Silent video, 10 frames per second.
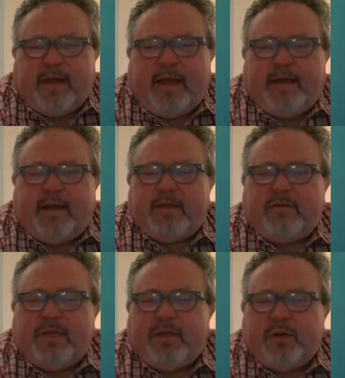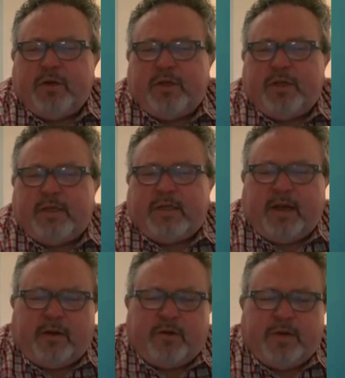ALS research, its
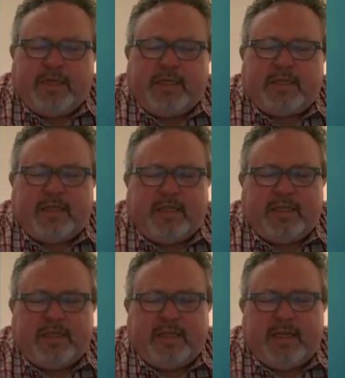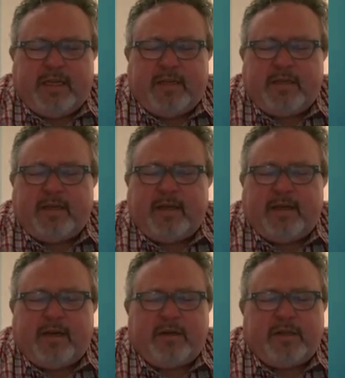characteristics of the disease,
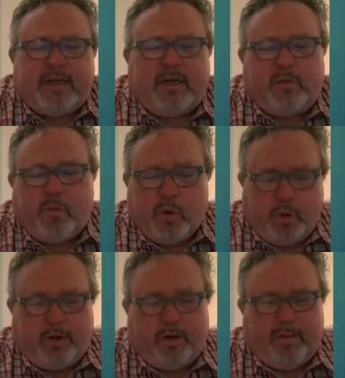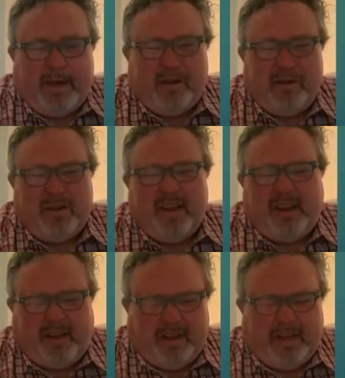and understanding more about
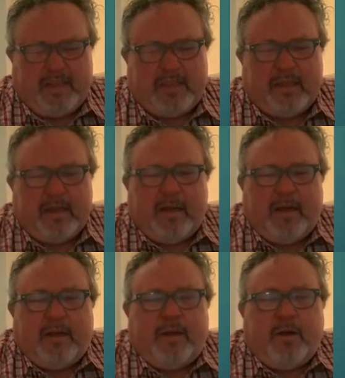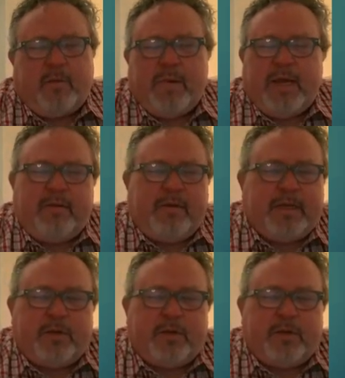ALS. There are many